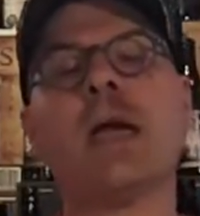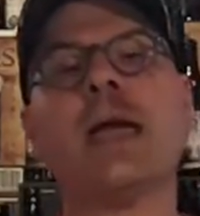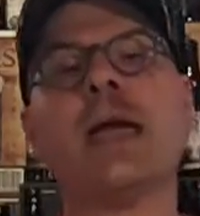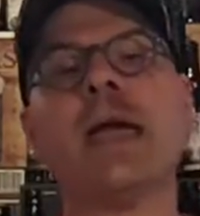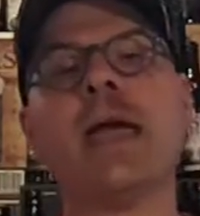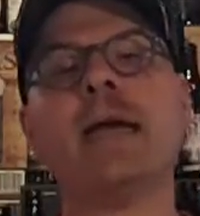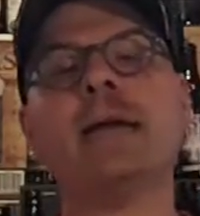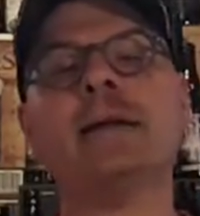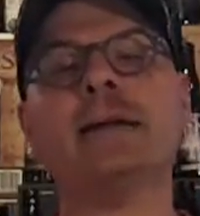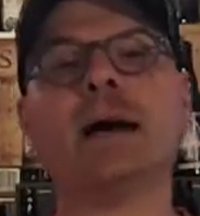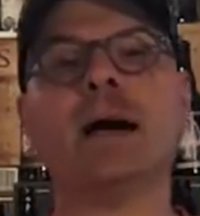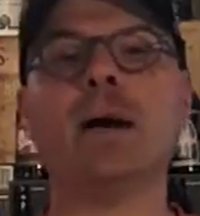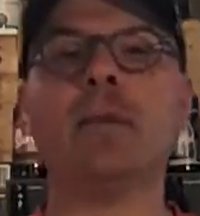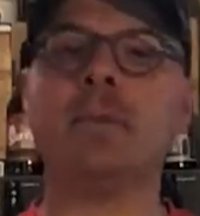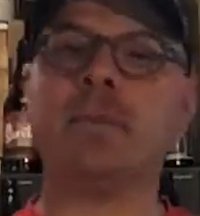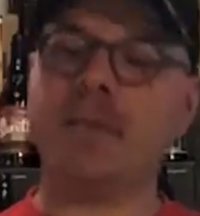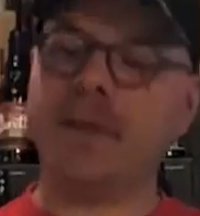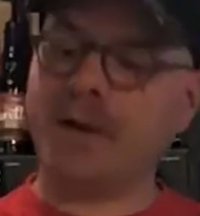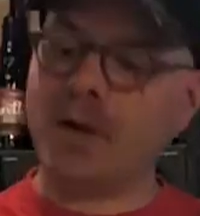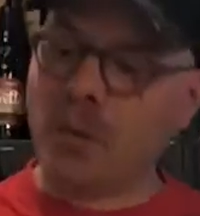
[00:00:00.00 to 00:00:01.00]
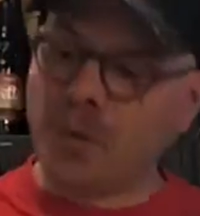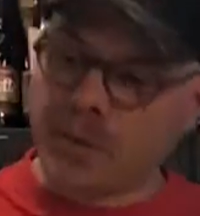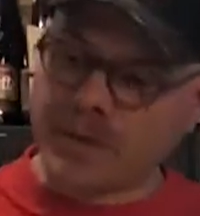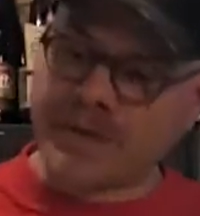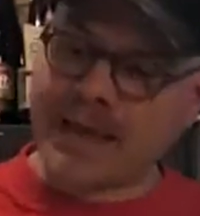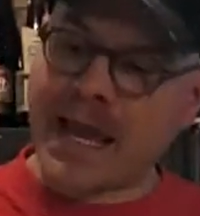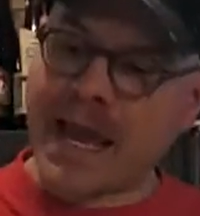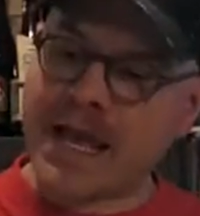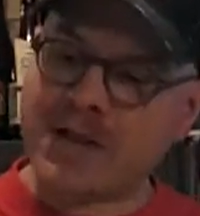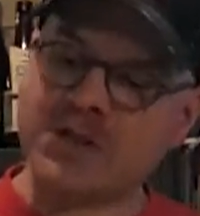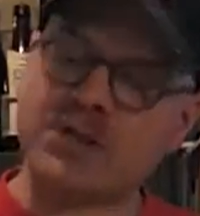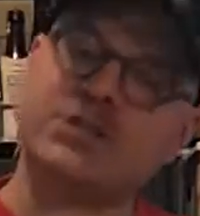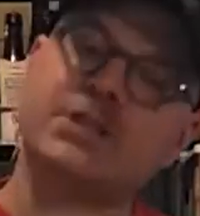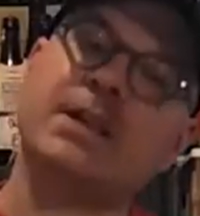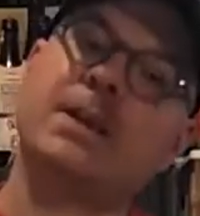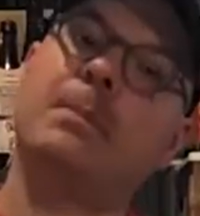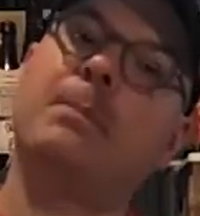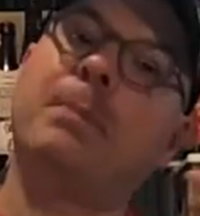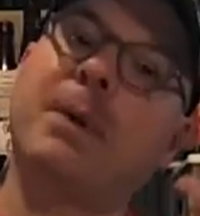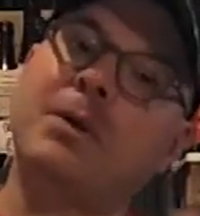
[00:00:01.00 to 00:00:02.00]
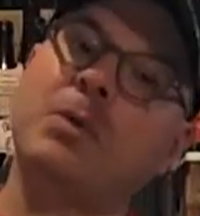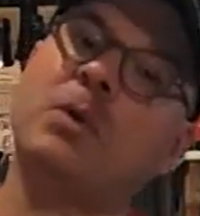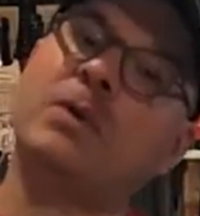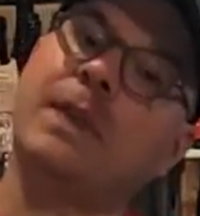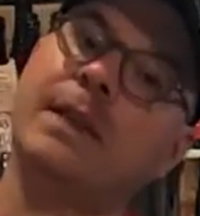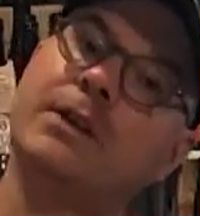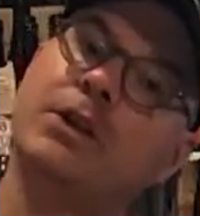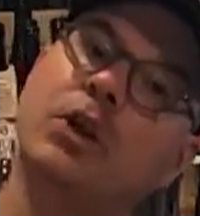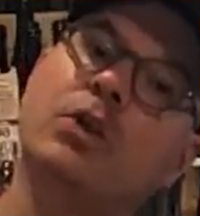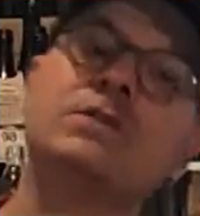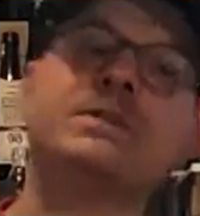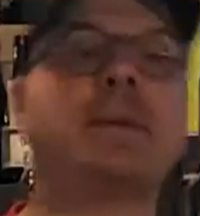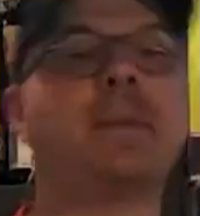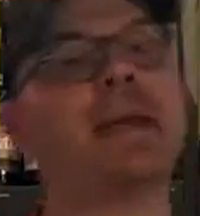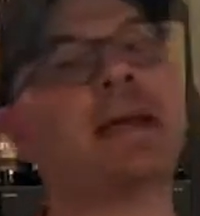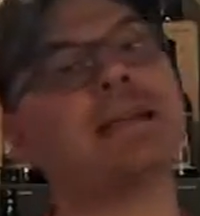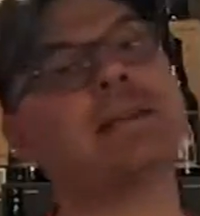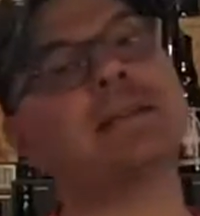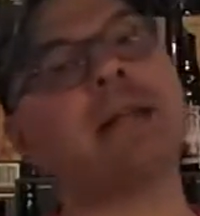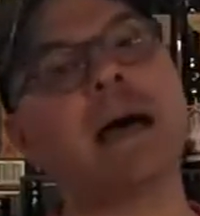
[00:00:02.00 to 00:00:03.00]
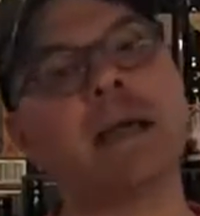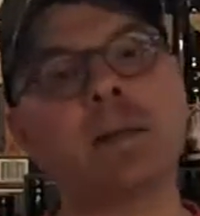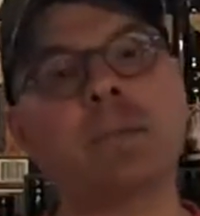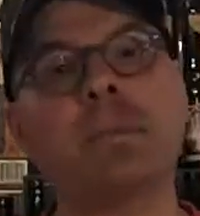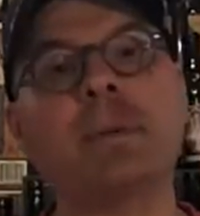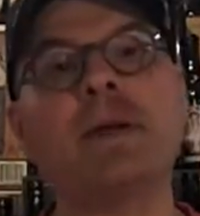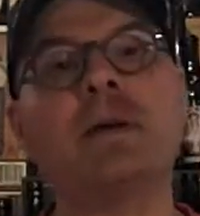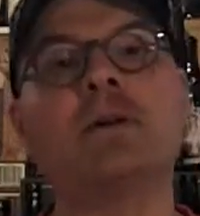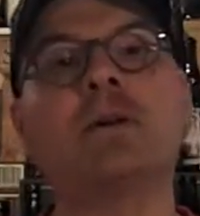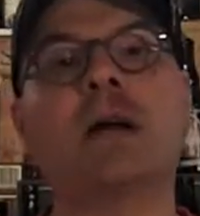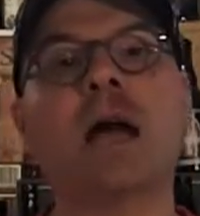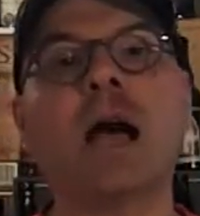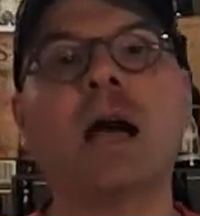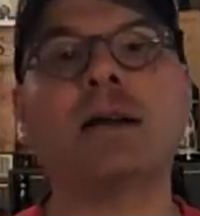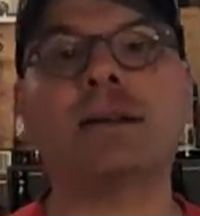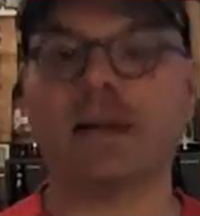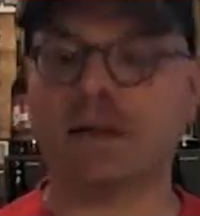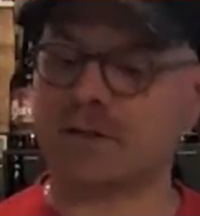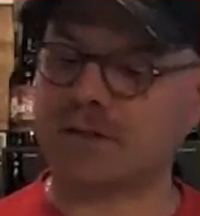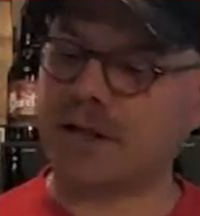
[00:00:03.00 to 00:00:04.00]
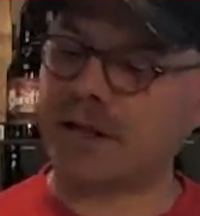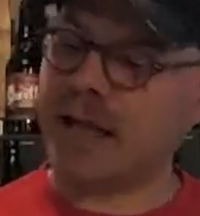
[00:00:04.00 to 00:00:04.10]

And they don't put the adjuncts in, but what they do is they make a lot of beer cocktails.